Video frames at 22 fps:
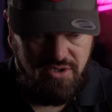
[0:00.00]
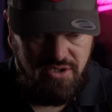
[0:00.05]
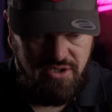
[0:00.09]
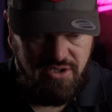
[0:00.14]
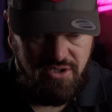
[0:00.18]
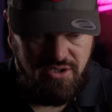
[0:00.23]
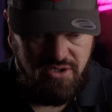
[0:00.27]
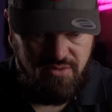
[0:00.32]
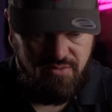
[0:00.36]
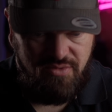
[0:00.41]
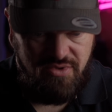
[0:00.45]

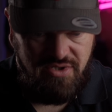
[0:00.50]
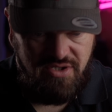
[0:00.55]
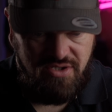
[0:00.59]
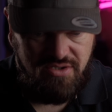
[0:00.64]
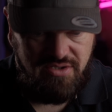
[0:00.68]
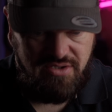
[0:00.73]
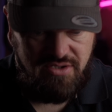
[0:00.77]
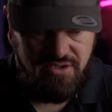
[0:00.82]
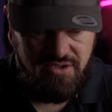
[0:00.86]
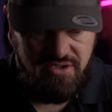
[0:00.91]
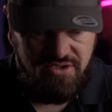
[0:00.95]
Hang on a minute.
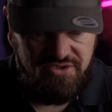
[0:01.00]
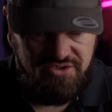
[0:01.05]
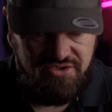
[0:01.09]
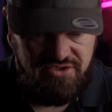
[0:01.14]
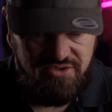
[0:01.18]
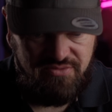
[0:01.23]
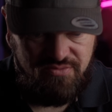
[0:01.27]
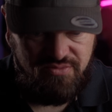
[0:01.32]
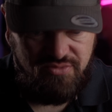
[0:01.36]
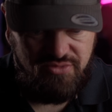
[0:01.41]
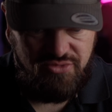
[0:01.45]

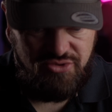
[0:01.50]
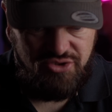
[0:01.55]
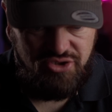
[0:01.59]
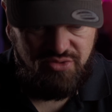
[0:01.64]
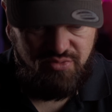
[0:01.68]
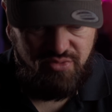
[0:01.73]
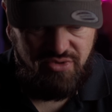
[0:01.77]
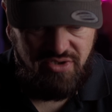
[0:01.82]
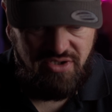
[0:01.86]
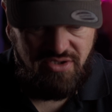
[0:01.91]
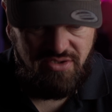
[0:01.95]
Custom
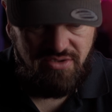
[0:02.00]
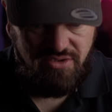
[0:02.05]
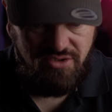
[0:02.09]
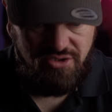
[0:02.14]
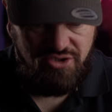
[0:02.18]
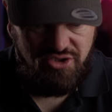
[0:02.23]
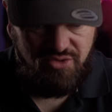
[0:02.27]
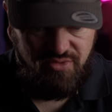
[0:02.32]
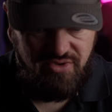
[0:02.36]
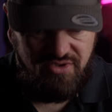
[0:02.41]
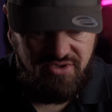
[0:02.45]
should be
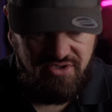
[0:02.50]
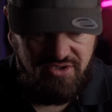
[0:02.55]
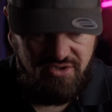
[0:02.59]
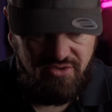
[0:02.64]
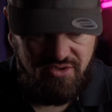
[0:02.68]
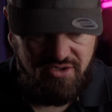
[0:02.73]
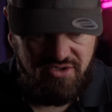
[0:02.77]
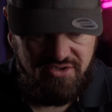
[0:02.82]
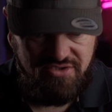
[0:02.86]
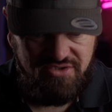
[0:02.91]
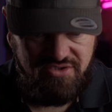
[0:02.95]
able to
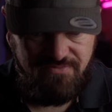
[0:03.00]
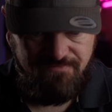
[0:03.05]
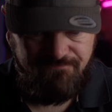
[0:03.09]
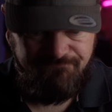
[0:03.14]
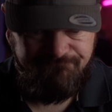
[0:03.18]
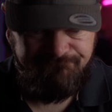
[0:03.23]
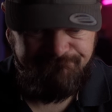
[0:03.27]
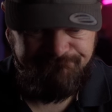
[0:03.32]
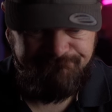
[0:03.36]
do custom.